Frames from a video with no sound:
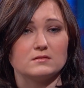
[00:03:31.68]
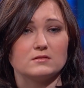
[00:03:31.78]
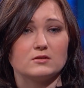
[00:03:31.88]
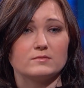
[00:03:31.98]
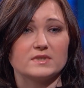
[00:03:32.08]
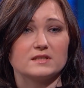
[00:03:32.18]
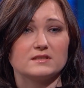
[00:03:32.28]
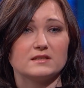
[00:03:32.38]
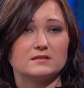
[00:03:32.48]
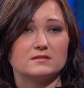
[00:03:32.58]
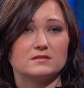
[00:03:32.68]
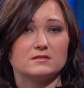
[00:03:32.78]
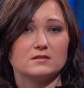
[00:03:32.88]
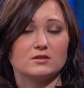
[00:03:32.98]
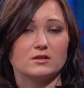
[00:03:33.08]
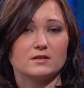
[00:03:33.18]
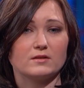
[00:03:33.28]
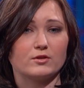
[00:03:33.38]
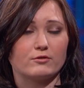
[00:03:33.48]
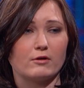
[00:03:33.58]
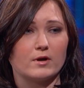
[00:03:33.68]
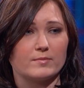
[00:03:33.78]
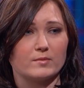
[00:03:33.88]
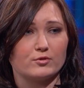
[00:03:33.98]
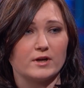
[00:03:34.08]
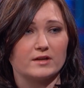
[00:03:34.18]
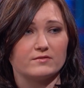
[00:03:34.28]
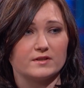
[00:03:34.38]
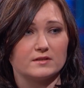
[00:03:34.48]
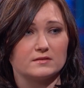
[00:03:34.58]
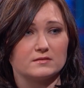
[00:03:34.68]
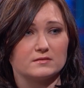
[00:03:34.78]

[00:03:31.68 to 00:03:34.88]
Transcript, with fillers: No, because I couldn't throw up in private.